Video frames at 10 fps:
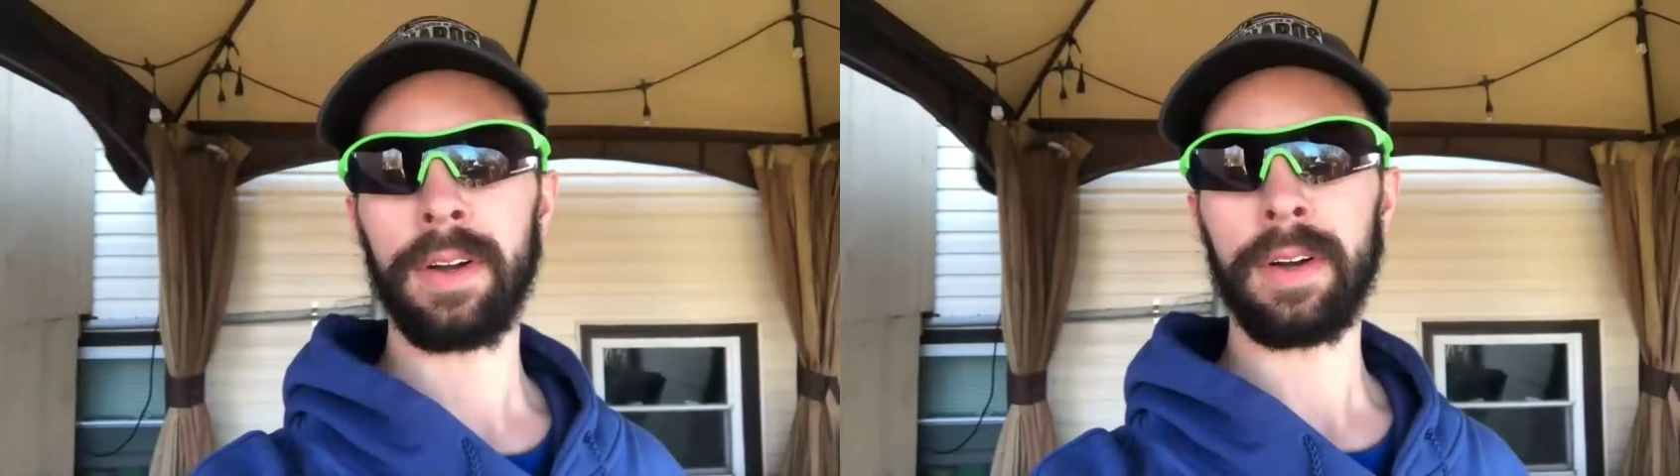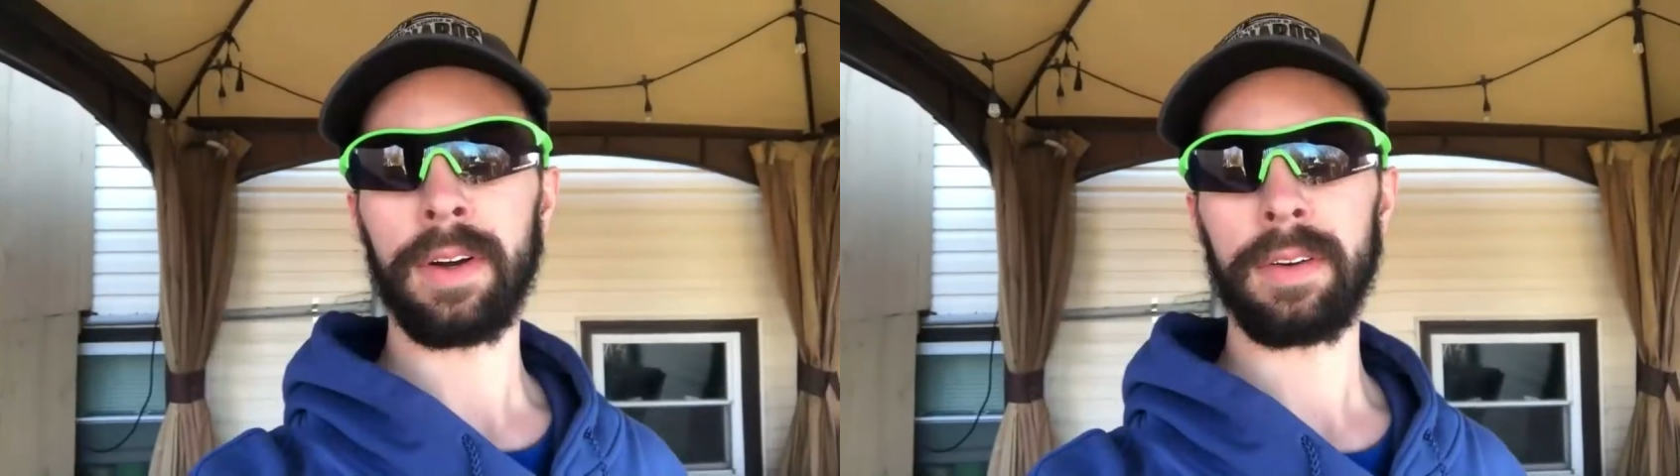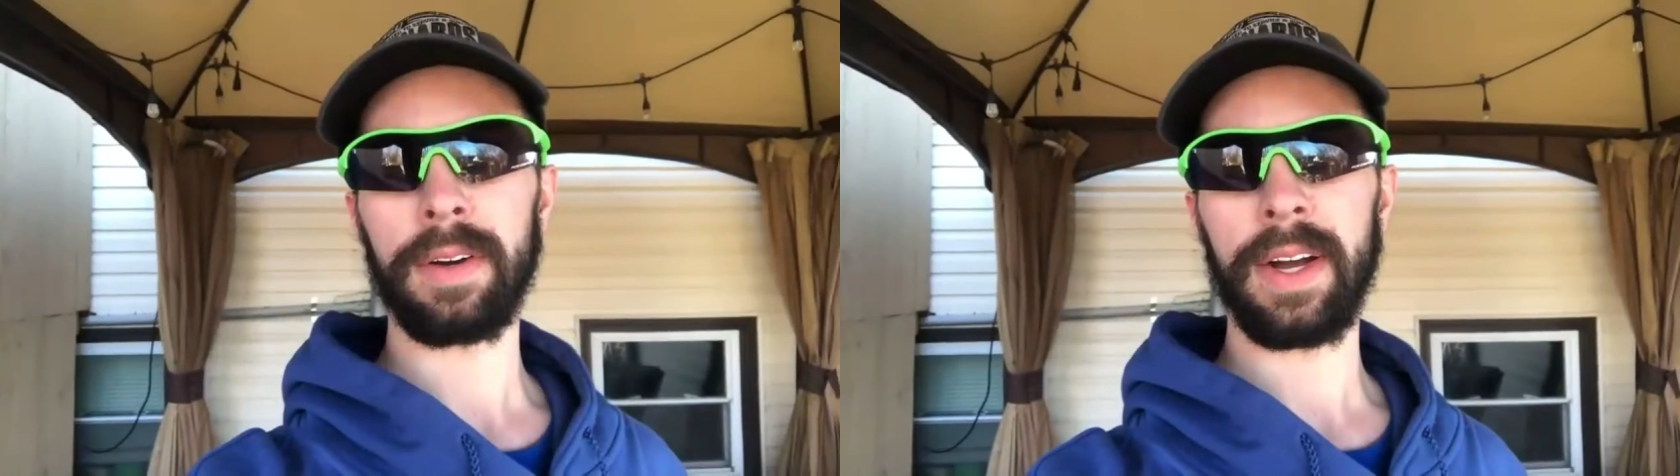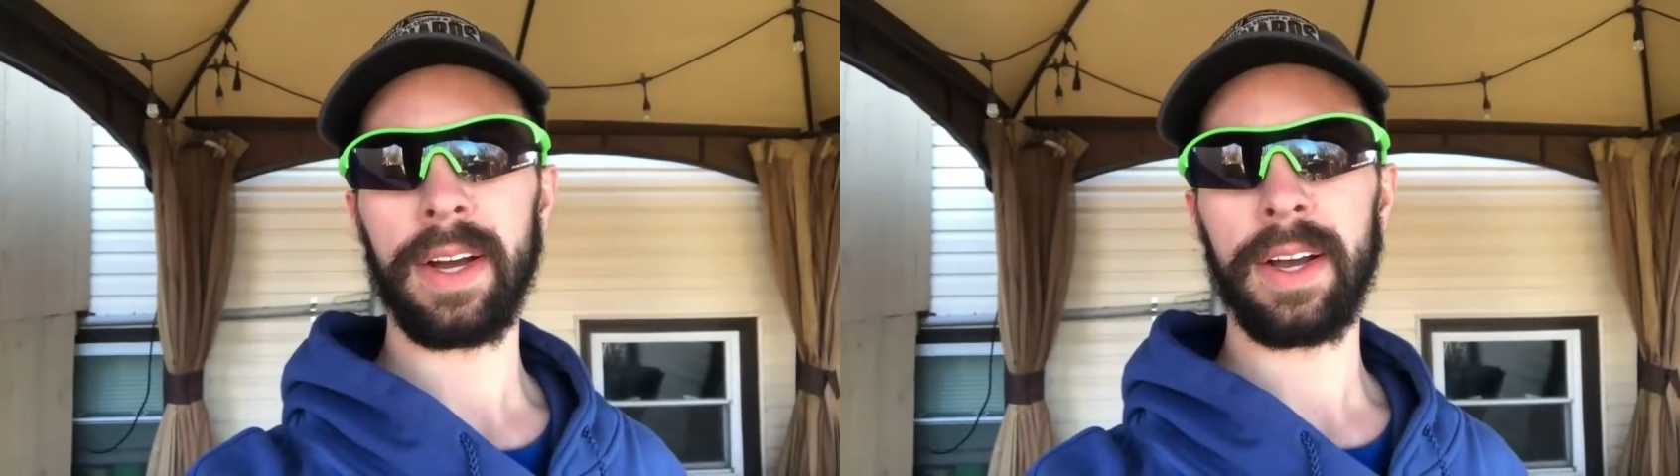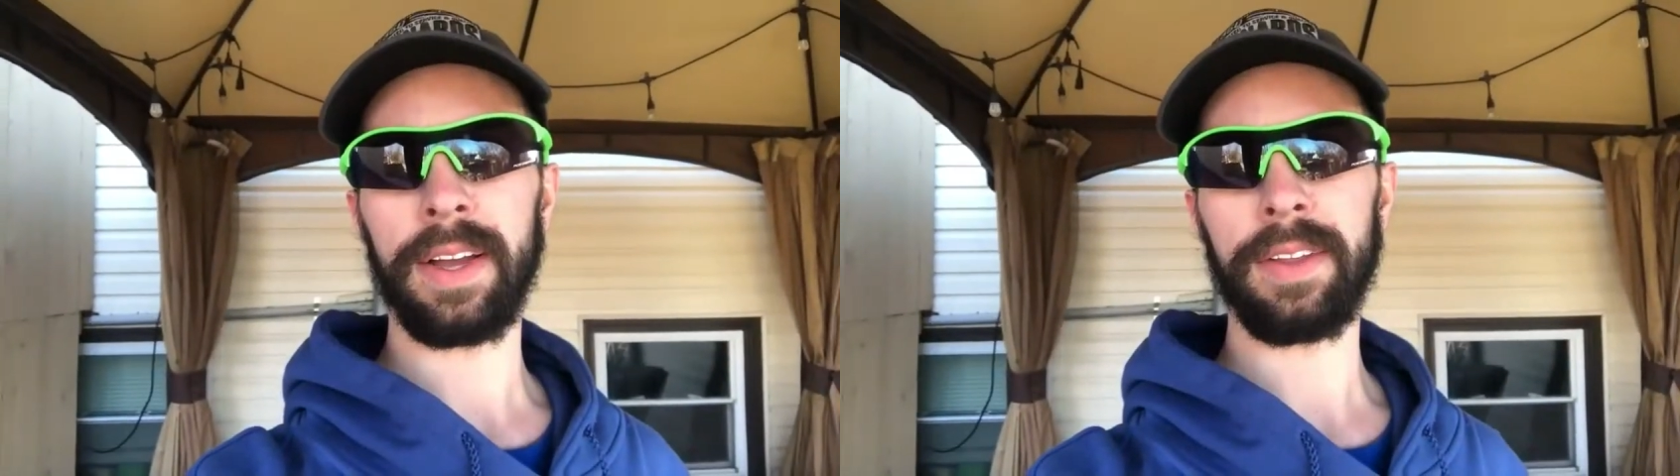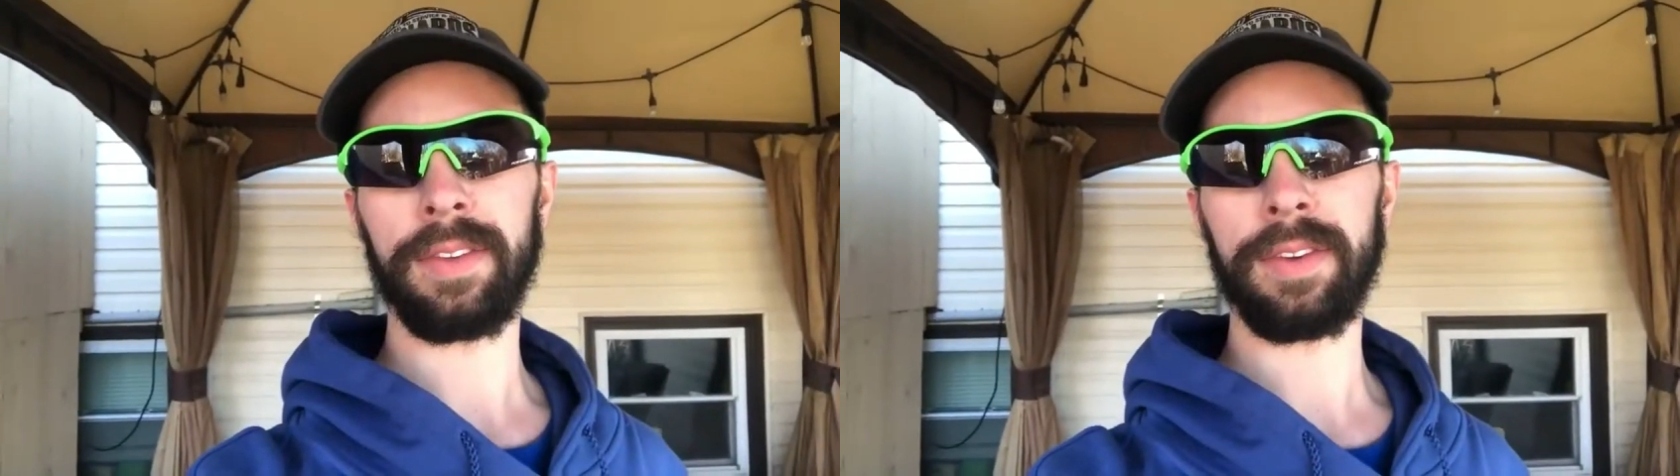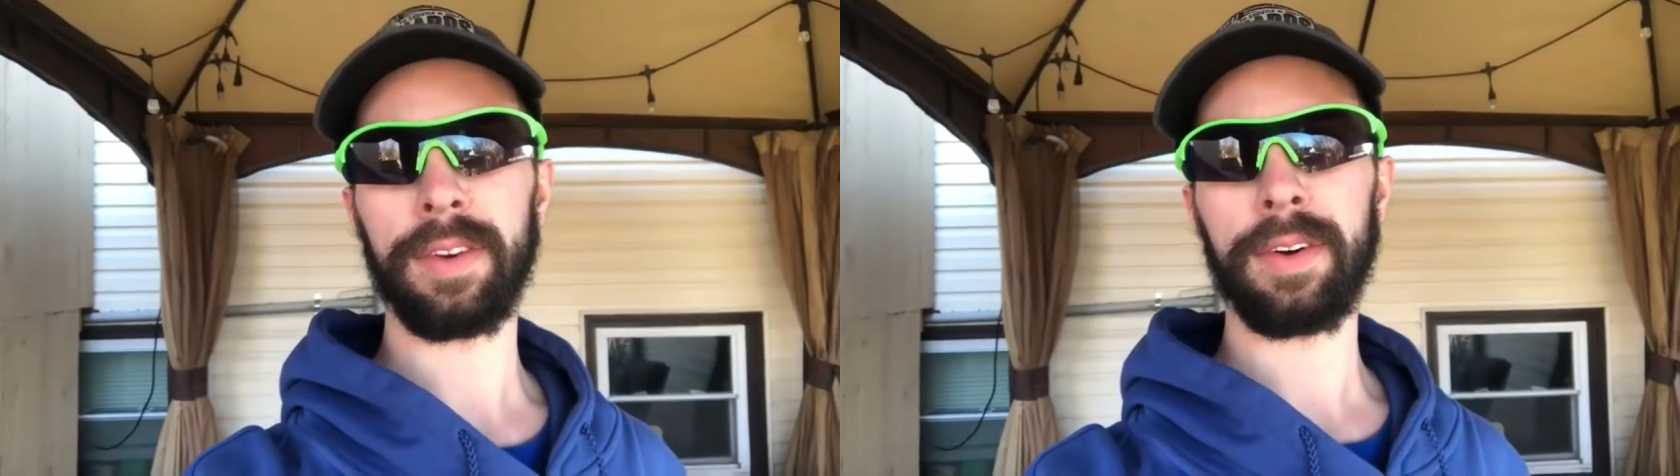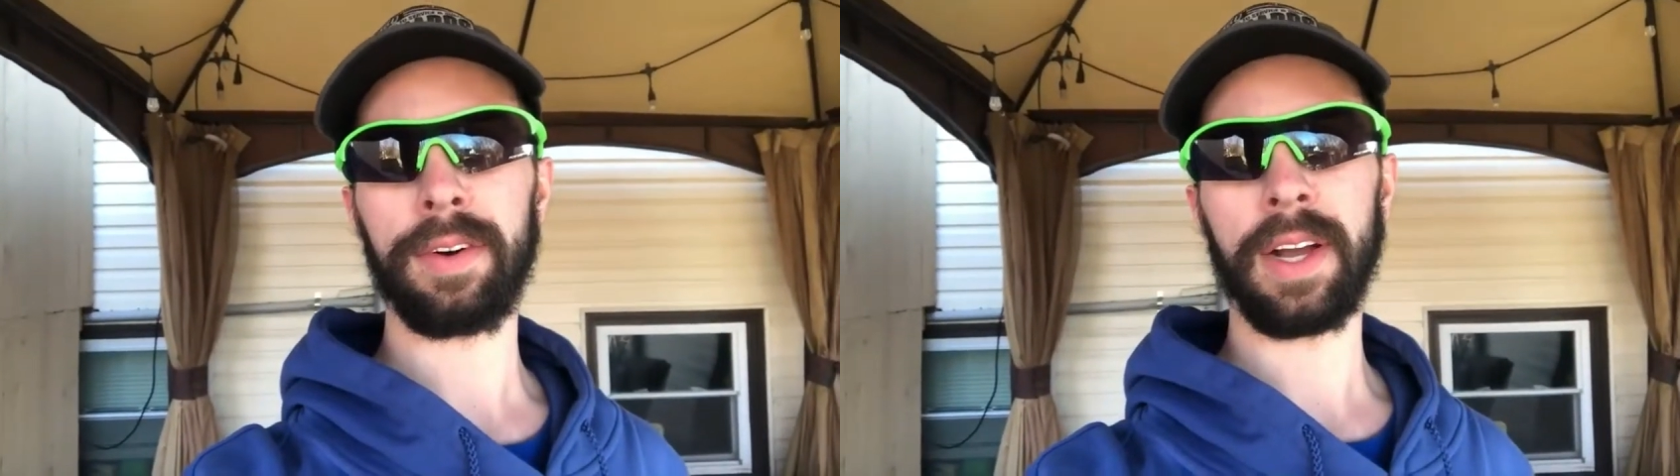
All right, so